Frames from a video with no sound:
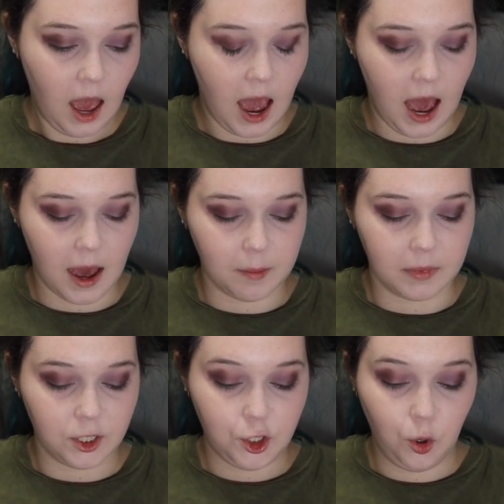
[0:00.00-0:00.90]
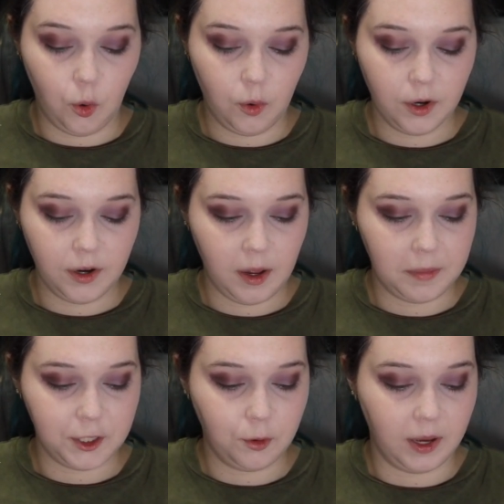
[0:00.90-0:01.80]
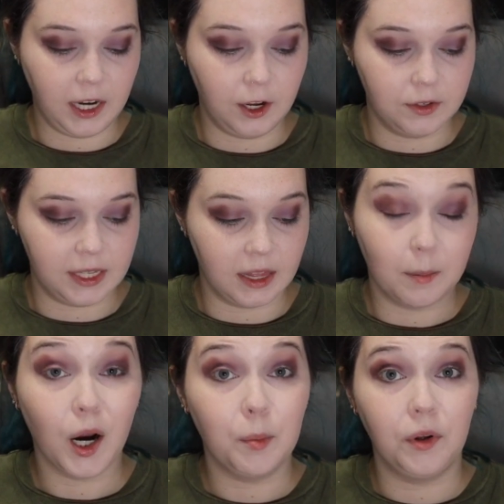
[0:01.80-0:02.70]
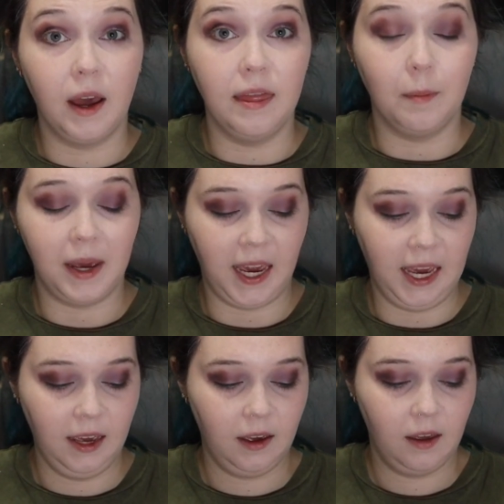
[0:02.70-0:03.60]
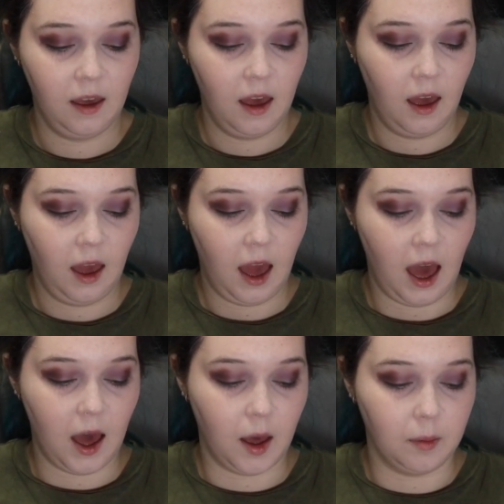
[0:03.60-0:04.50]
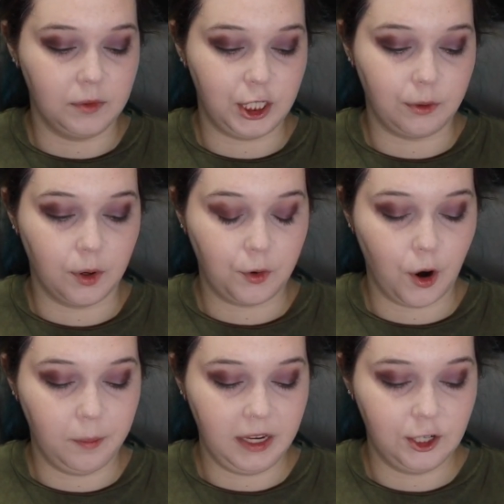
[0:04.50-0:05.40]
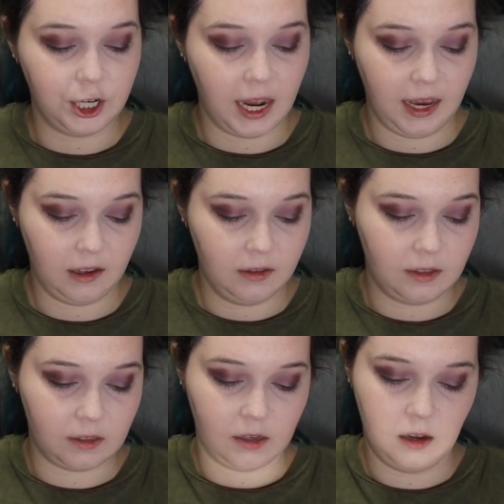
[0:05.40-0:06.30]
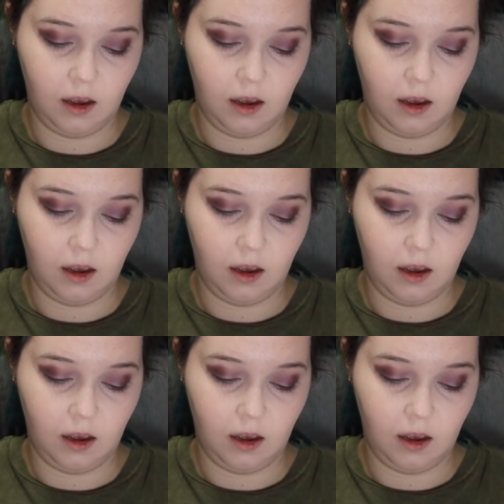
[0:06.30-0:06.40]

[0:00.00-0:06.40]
I'm torn between using the purple and the pink duochrome shades.